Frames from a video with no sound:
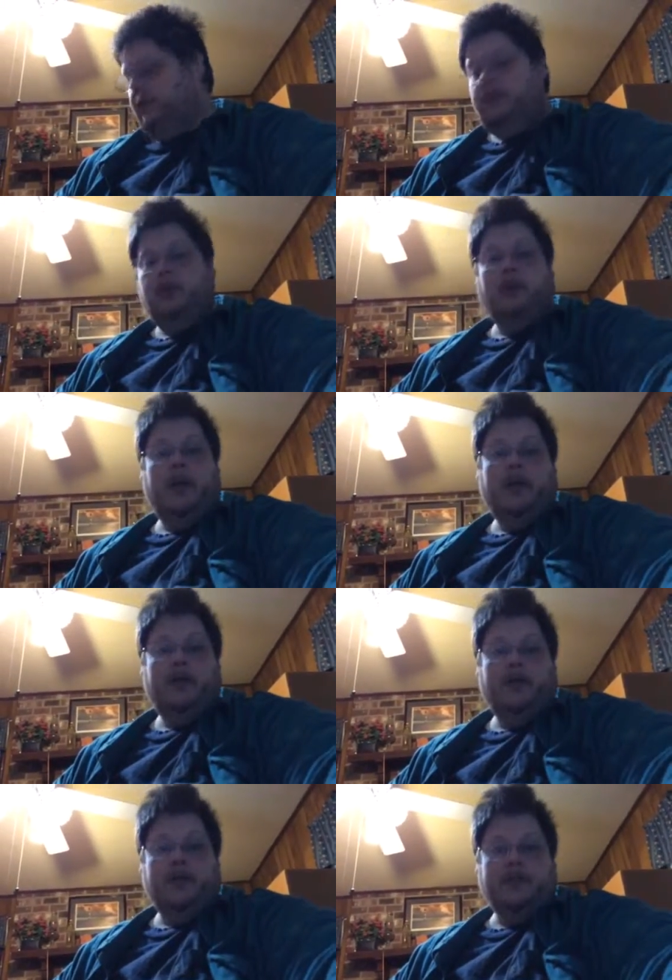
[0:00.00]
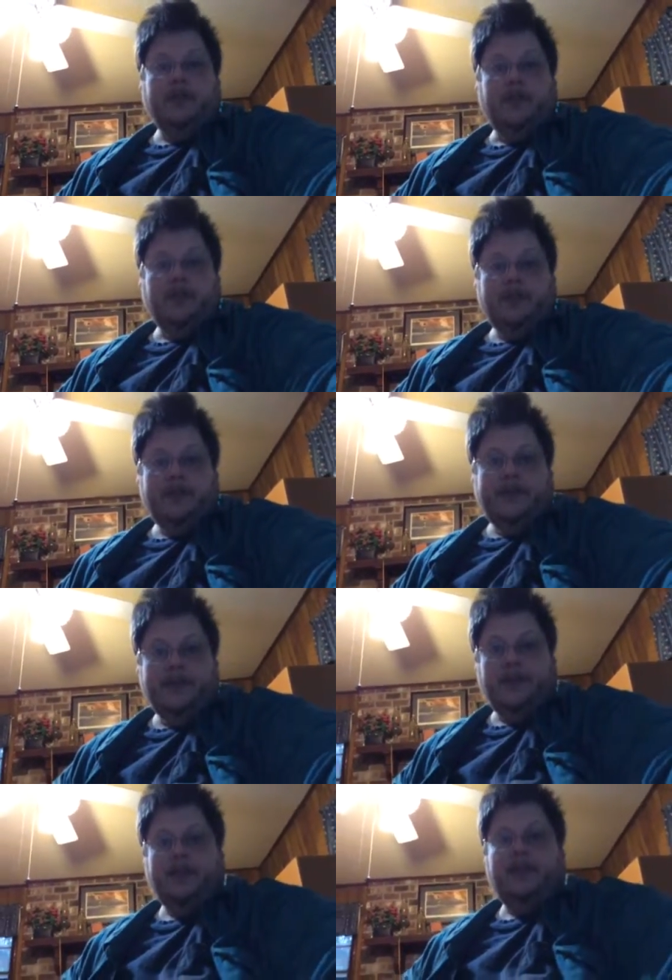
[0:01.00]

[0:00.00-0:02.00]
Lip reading: new blades for the saw and such